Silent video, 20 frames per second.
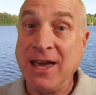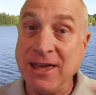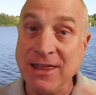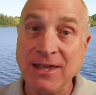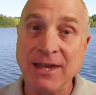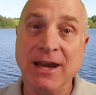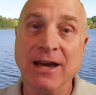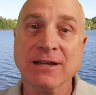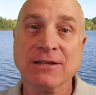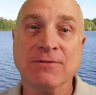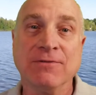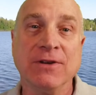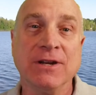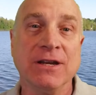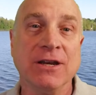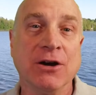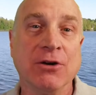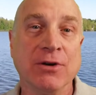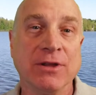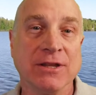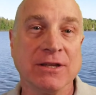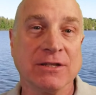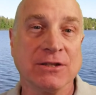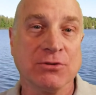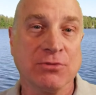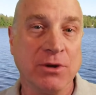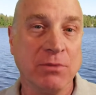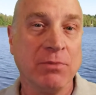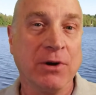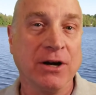In the next video in this
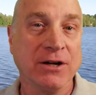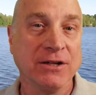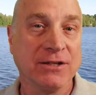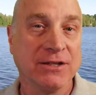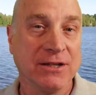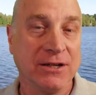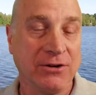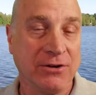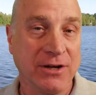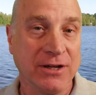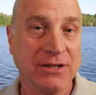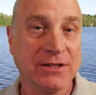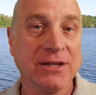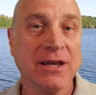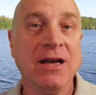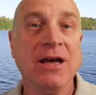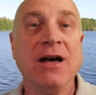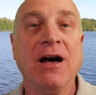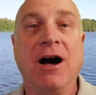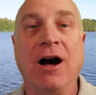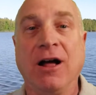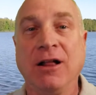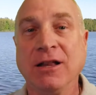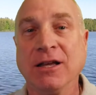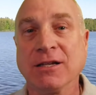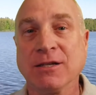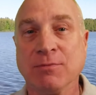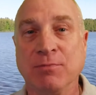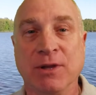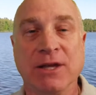three-part series, I'll
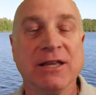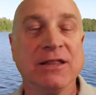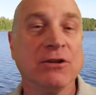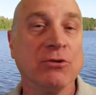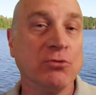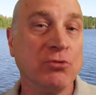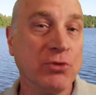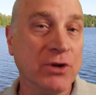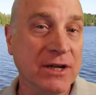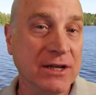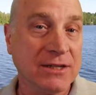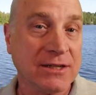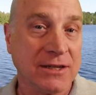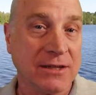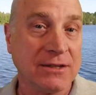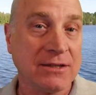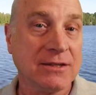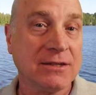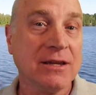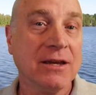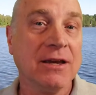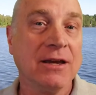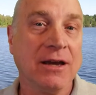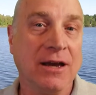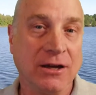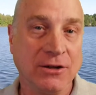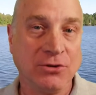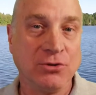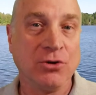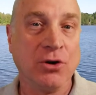explain the reasons
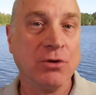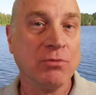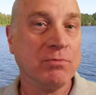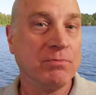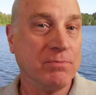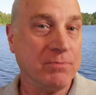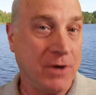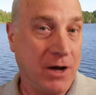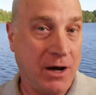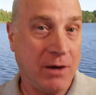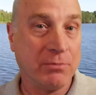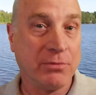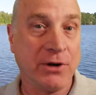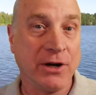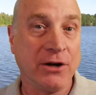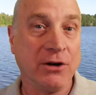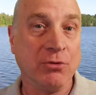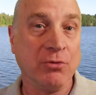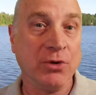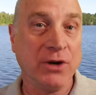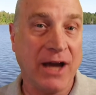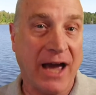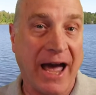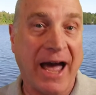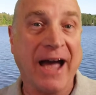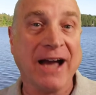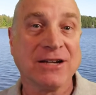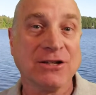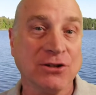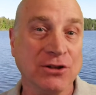a drone operator would
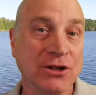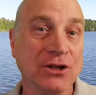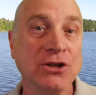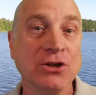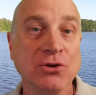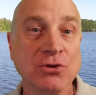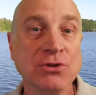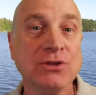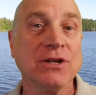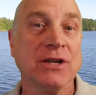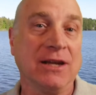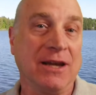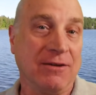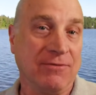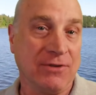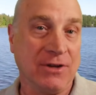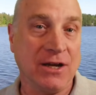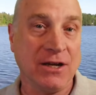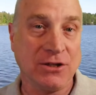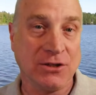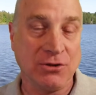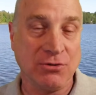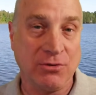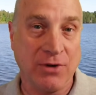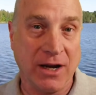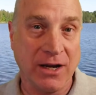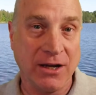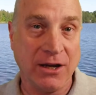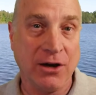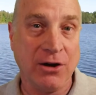actually use an aviation
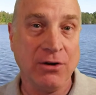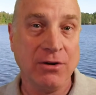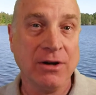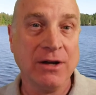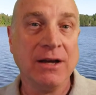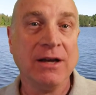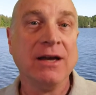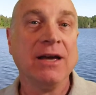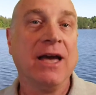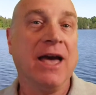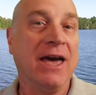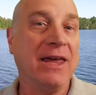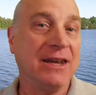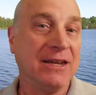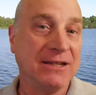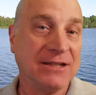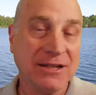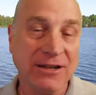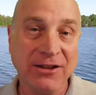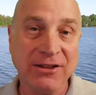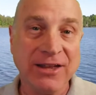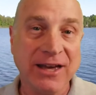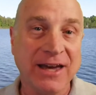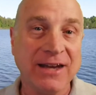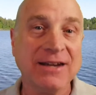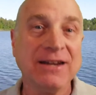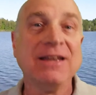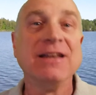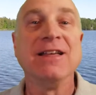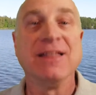radio. And until
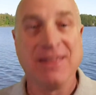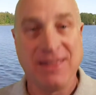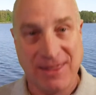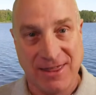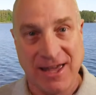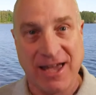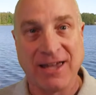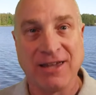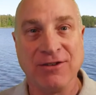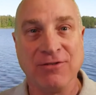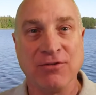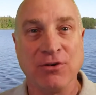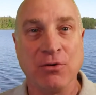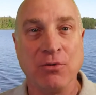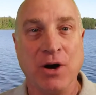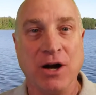then, thank you for